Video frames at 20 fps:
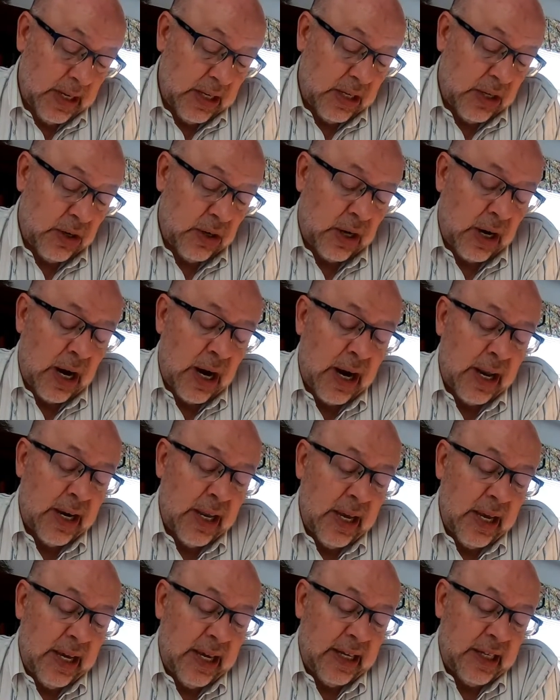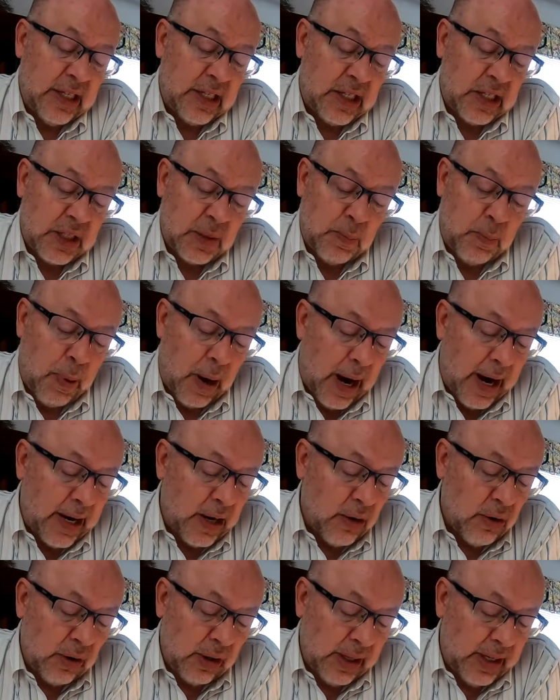Dear God,
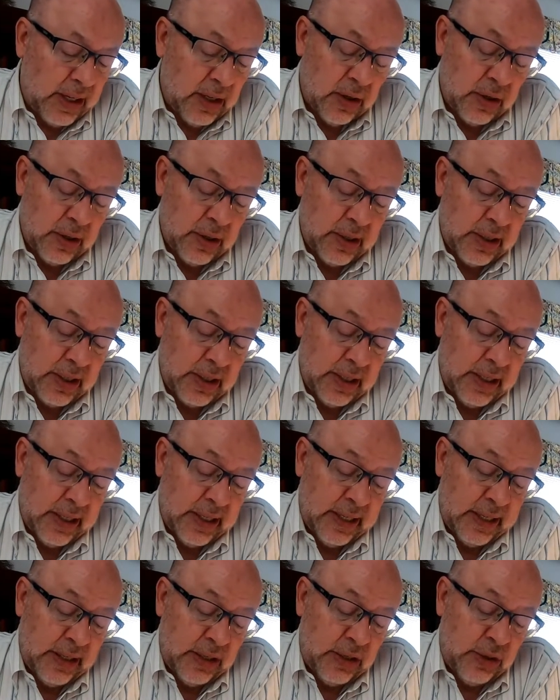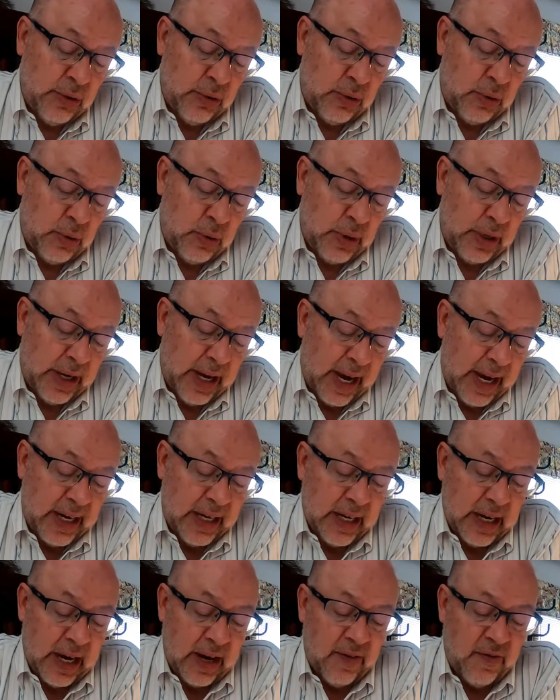inspire leaders to
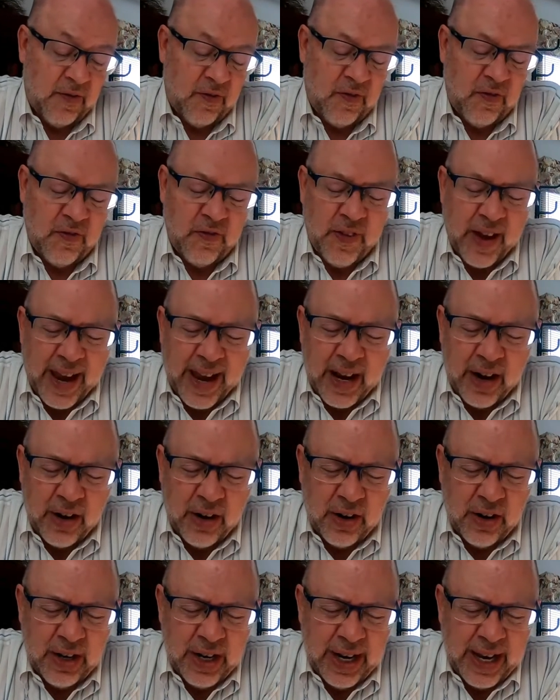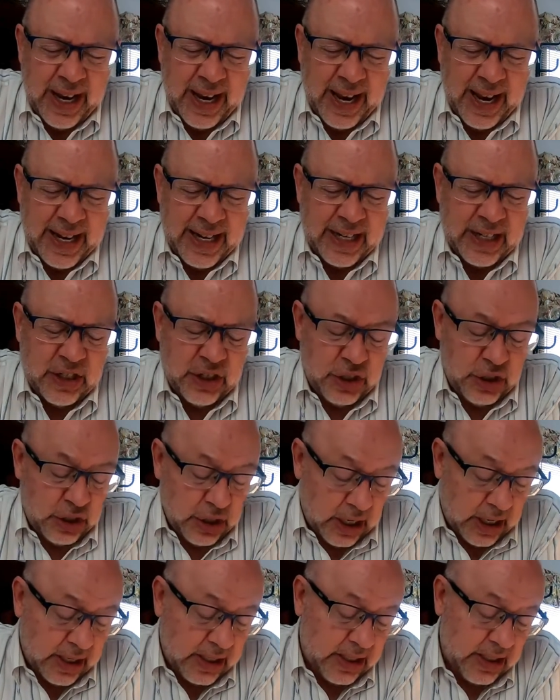create a fair and a
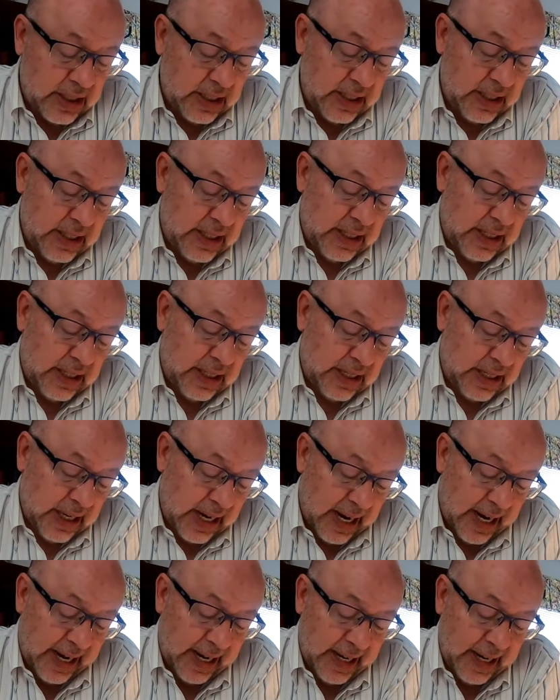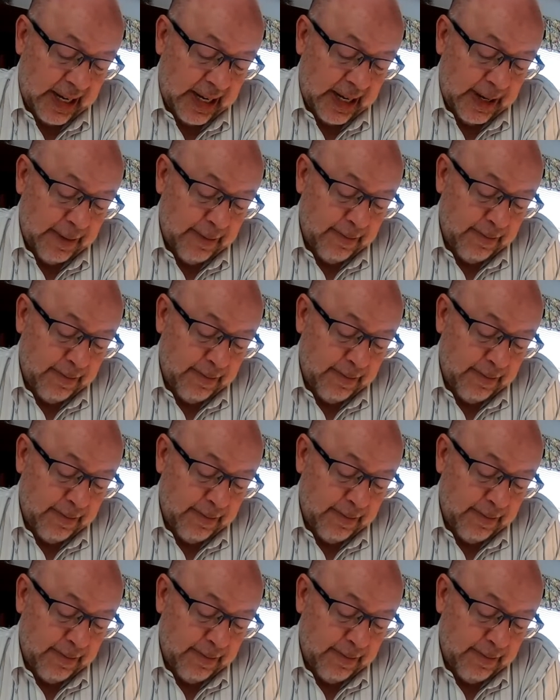just society.